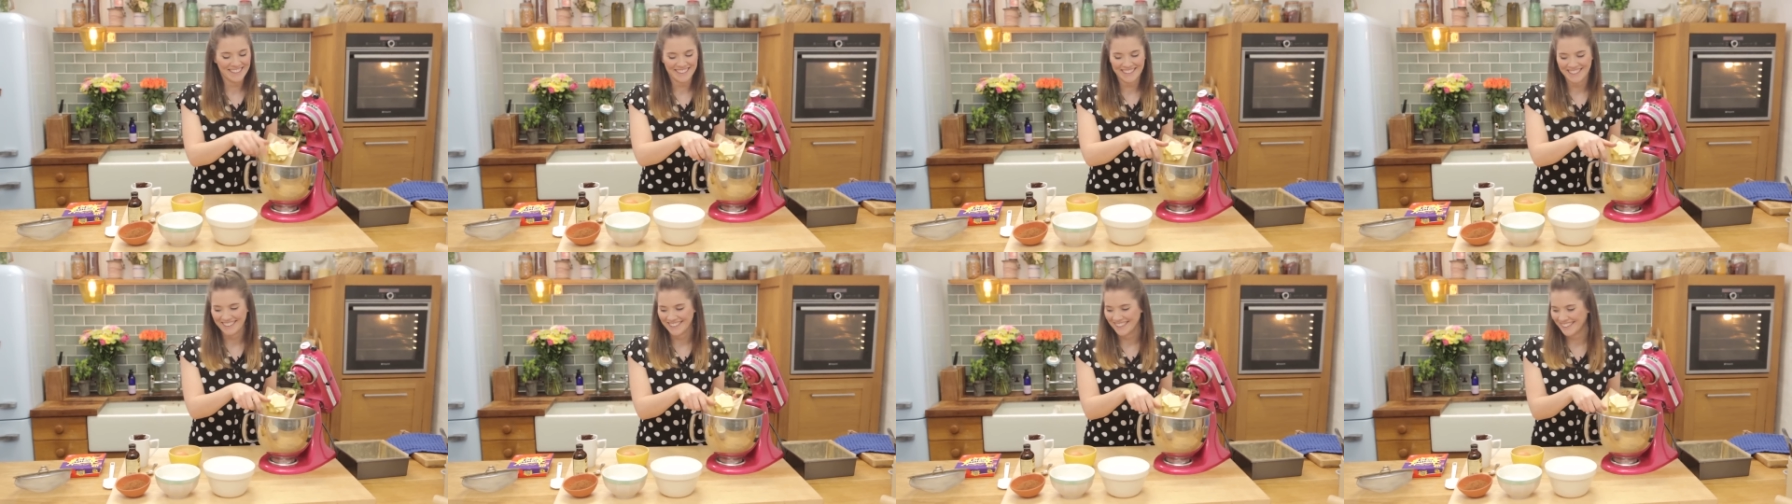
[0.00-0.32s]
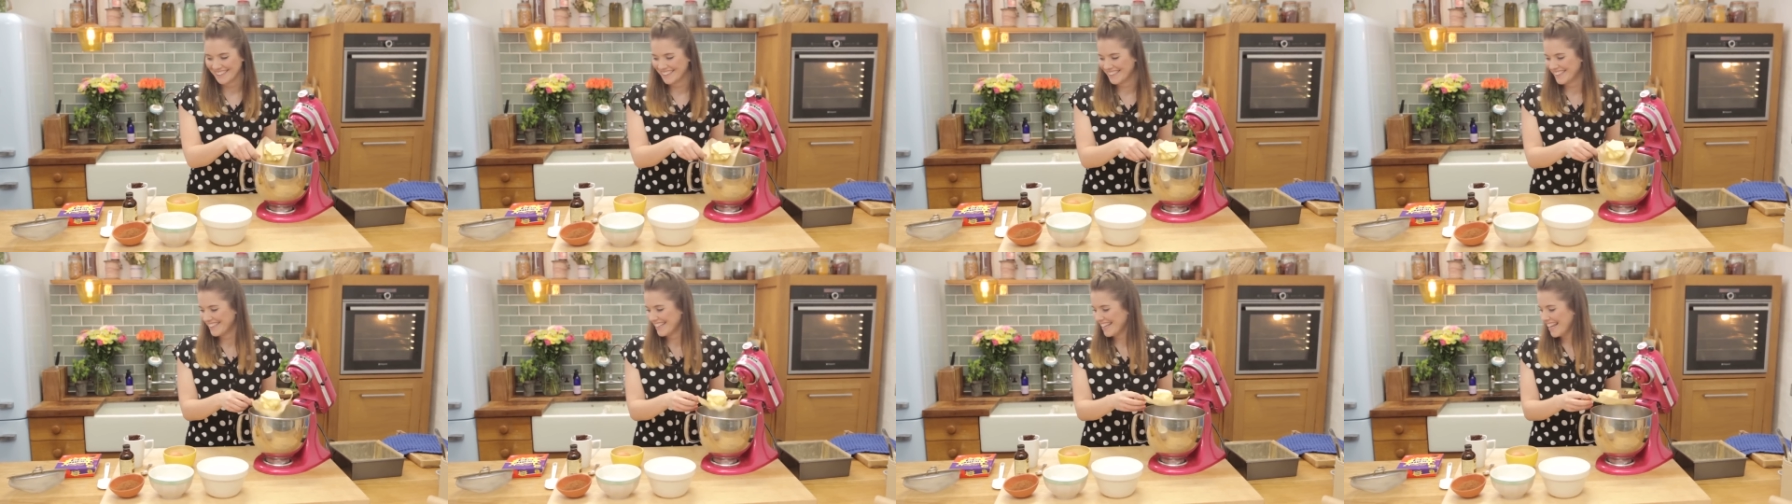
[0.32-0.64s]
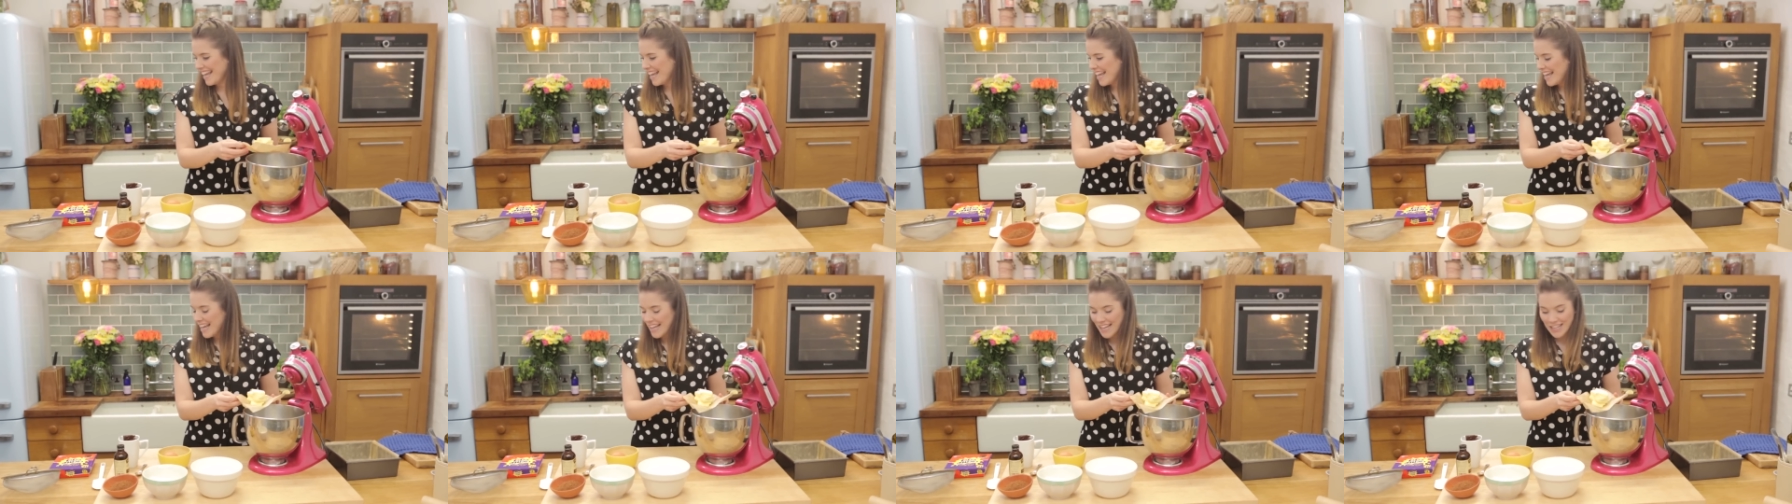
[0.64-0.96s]

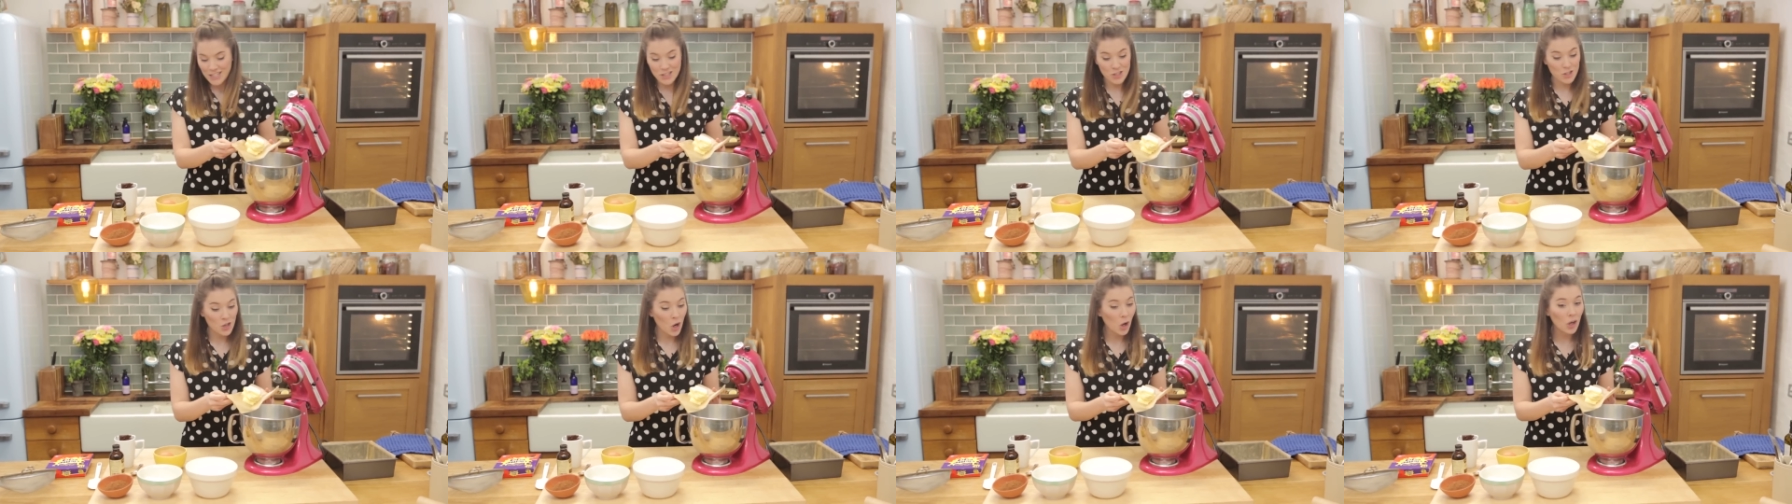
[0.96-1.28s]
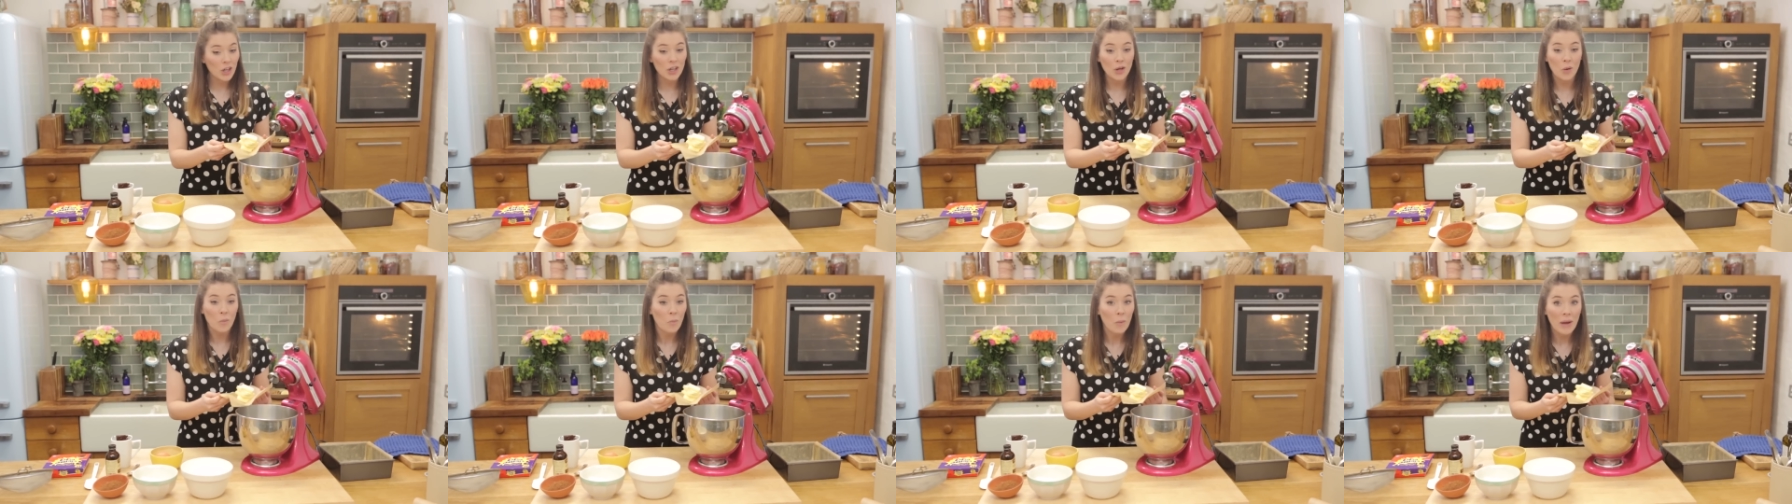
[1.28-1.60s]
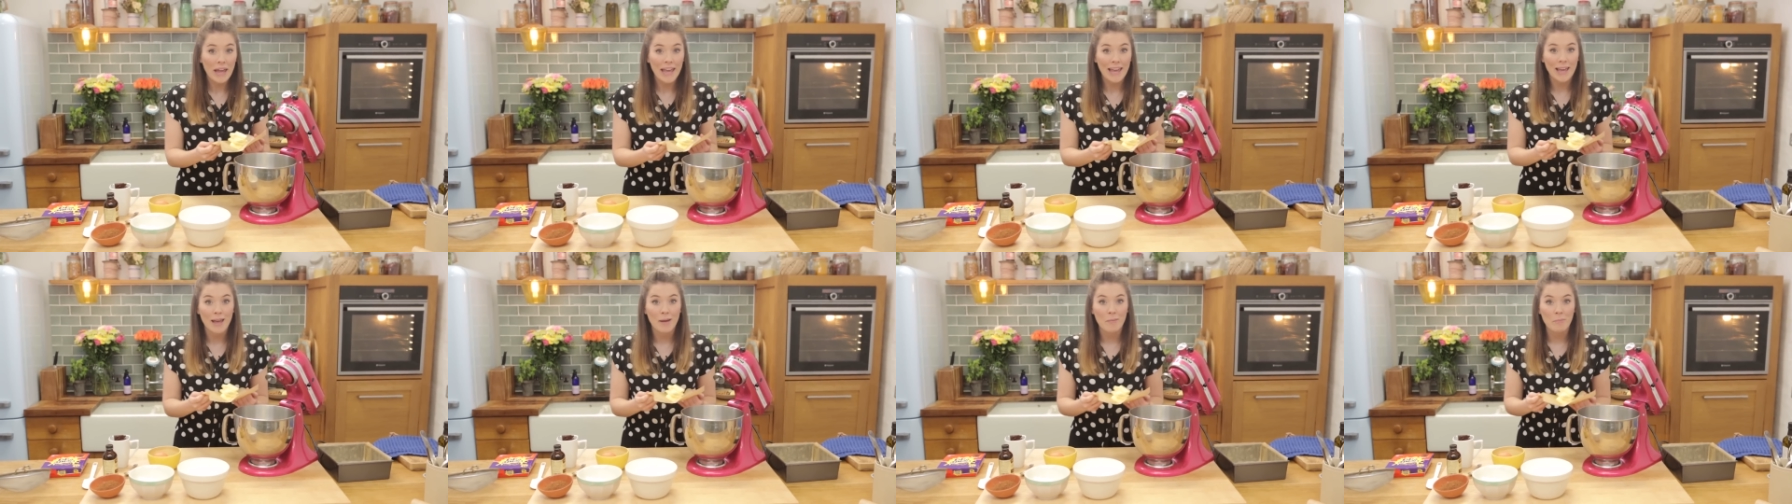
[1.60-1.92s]
It's not gonna
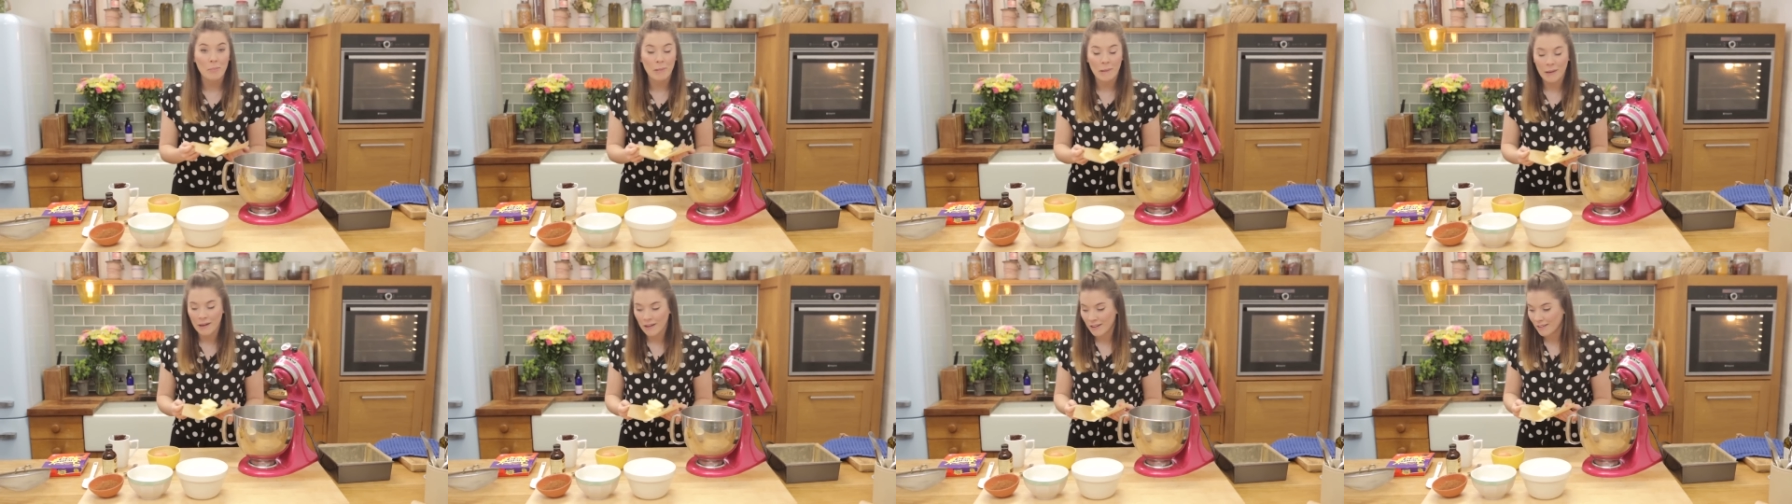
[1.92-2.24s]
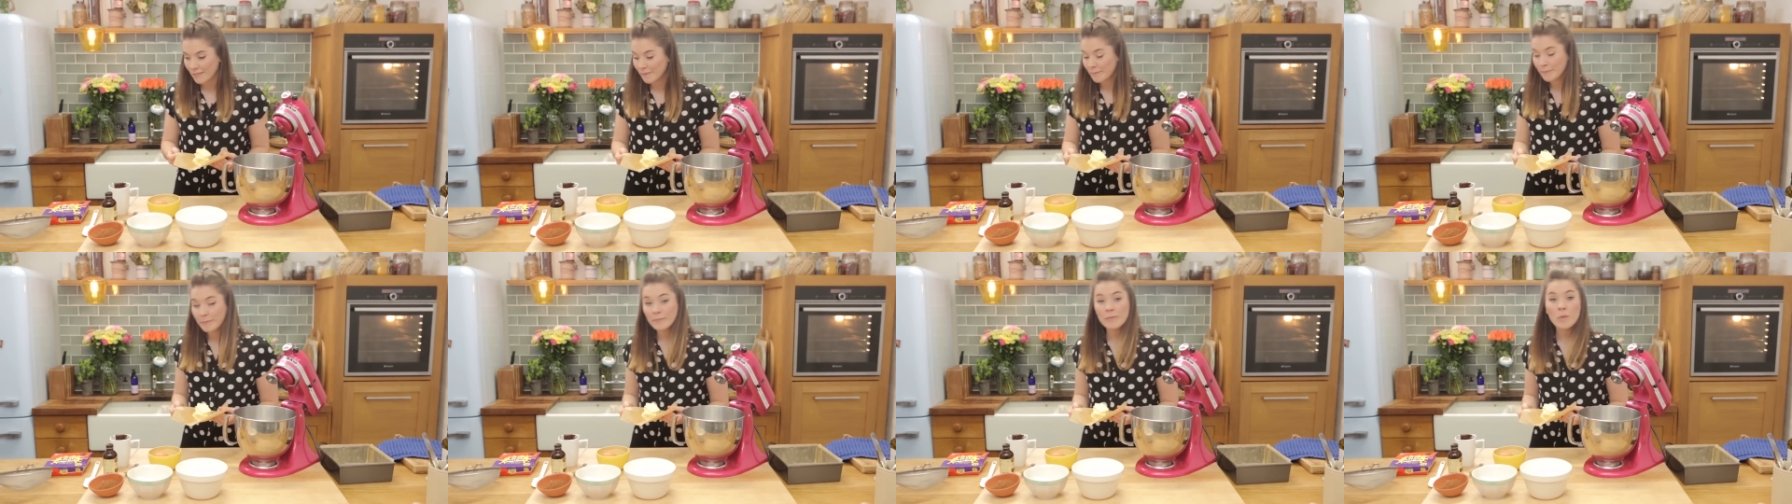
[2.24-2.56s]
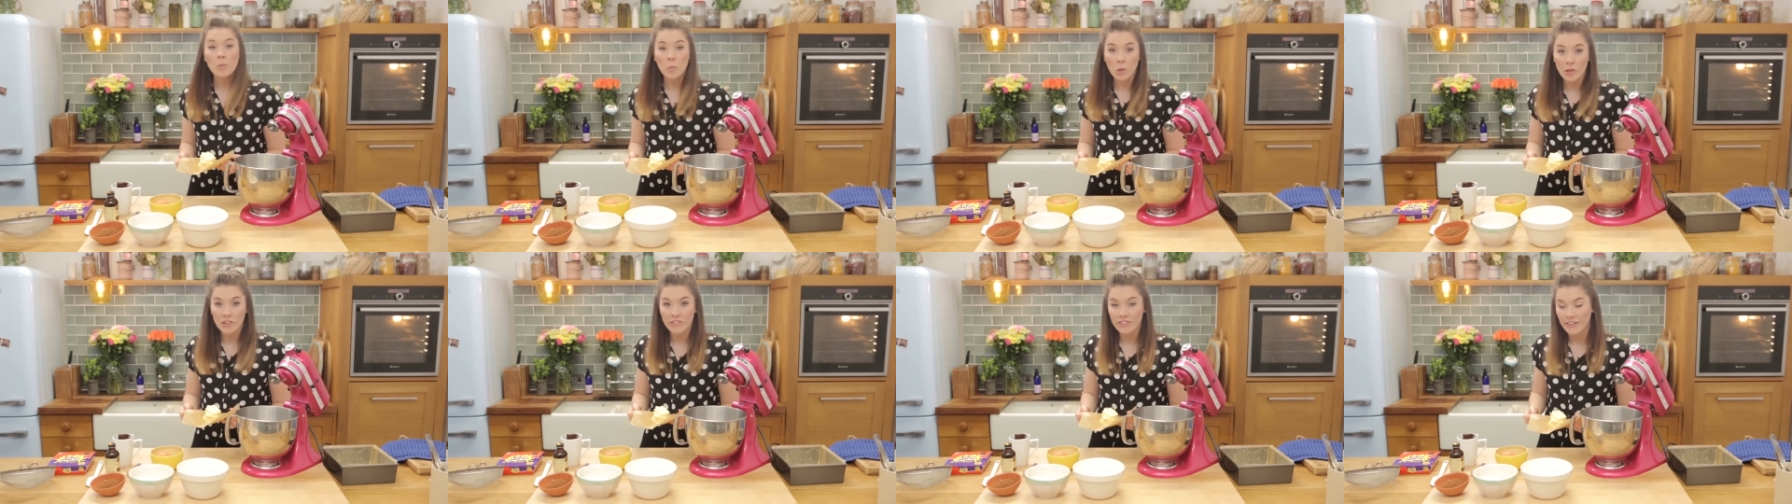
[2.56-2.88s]
whip.
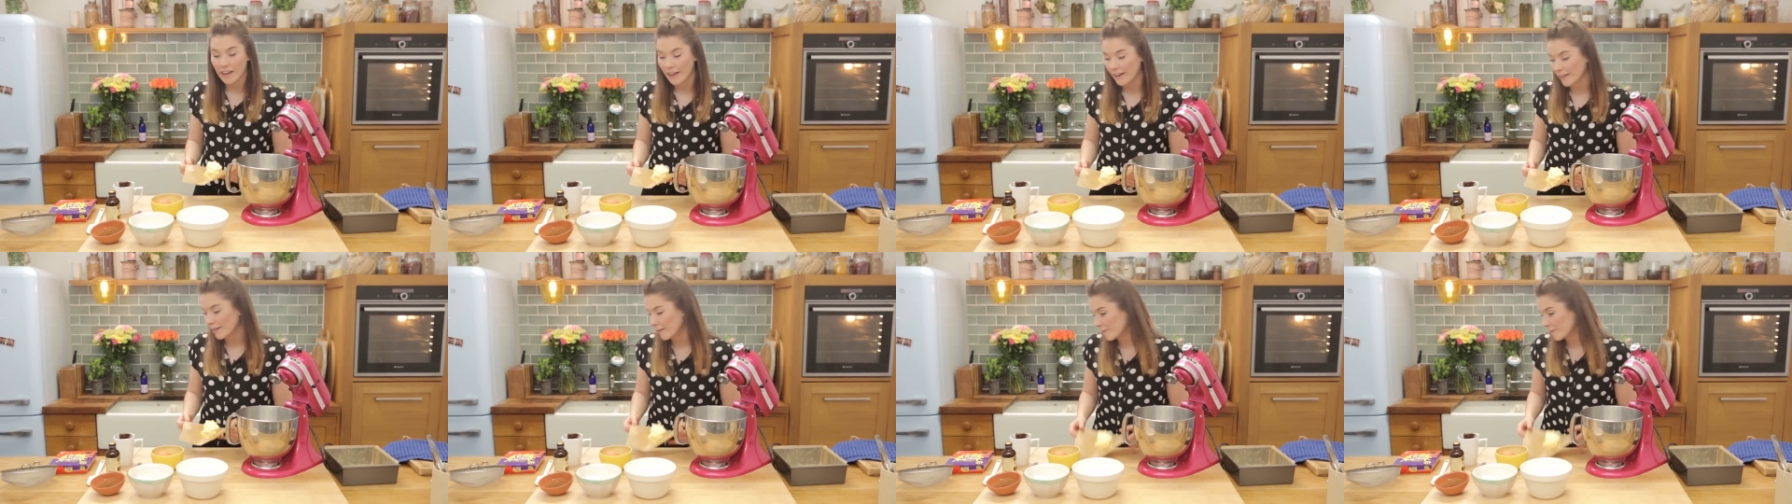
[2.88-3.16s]
One sec.